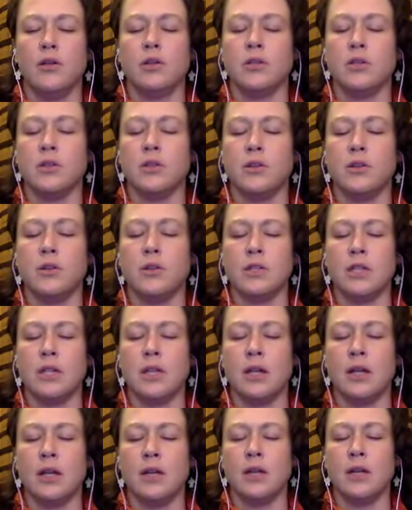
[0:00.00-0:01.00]
Just
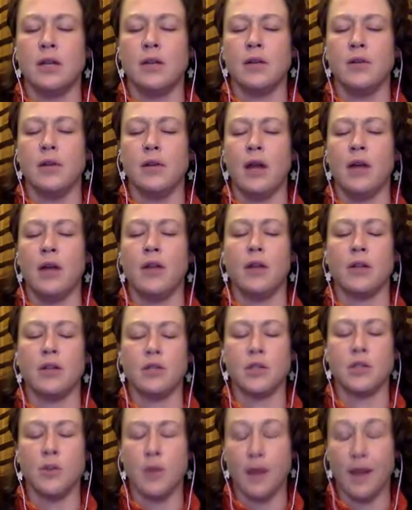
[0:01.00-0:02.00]
noticing how that's
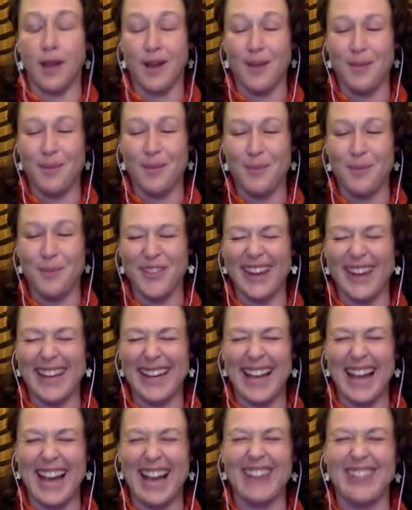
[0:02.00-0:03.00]
showing up
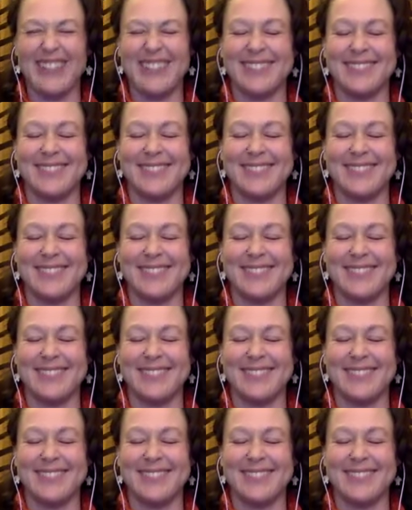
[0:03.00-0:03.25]
right now.